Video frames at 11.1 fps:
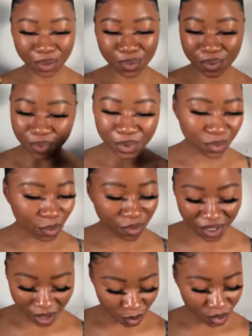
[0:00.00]
do a
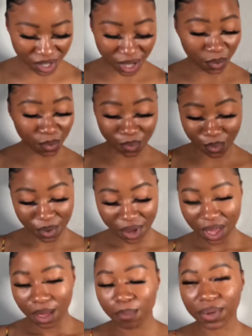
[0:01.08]
voiceover or I don't know,
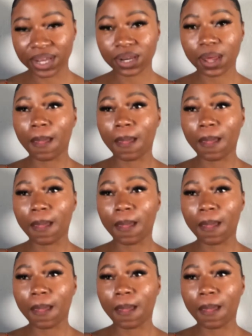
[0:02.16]
but